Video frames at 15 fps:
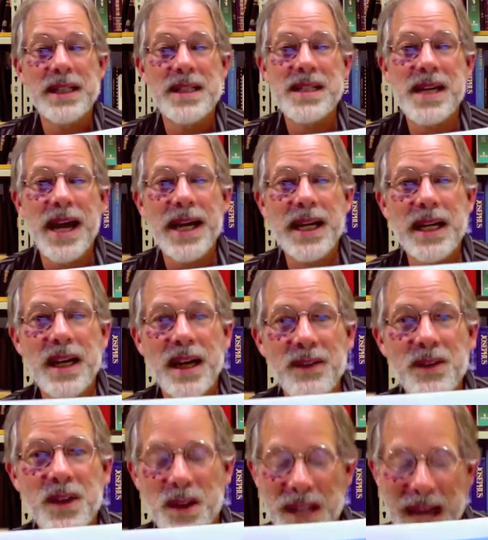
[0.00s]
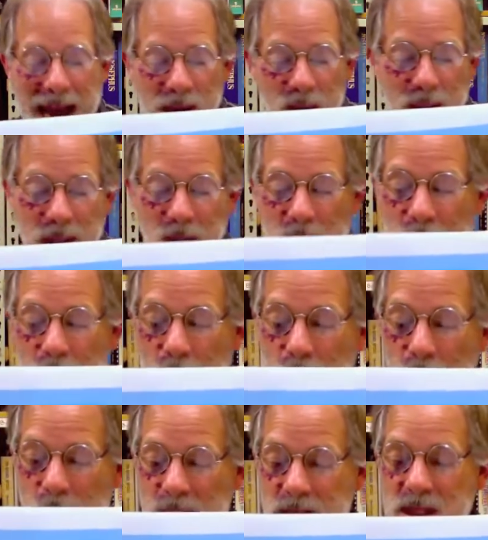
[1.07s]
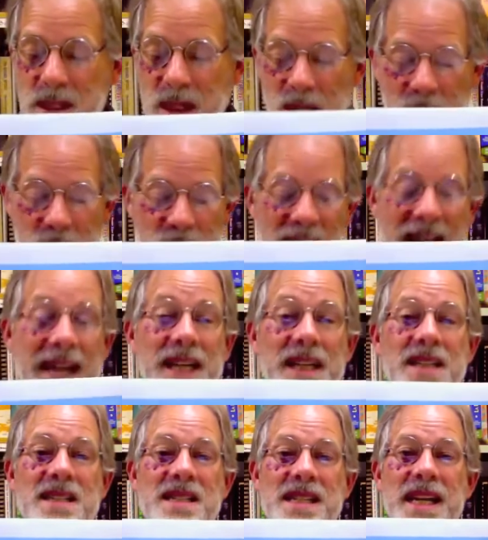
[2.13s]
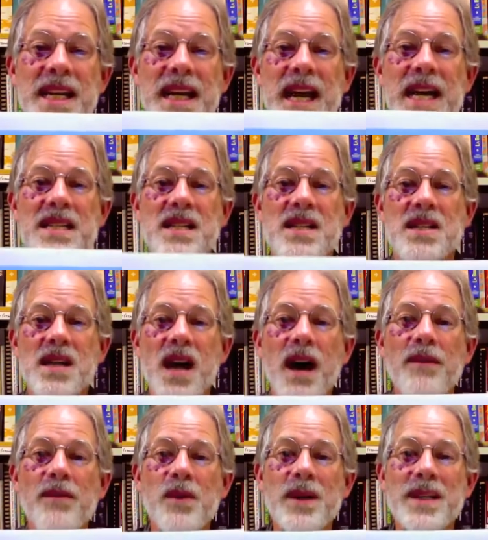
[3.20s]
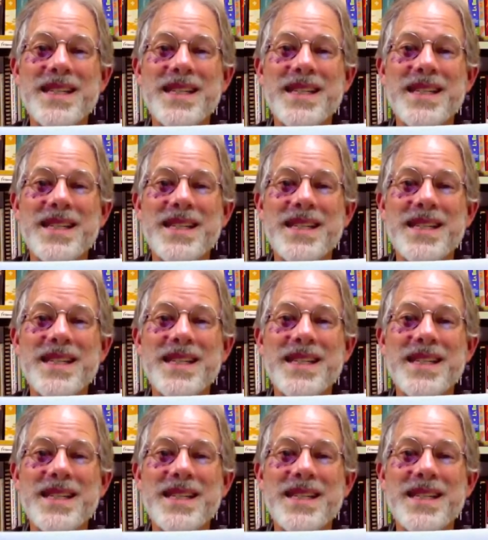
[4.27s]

the signing of the Lateran Accords declared Vatican City as a sovereign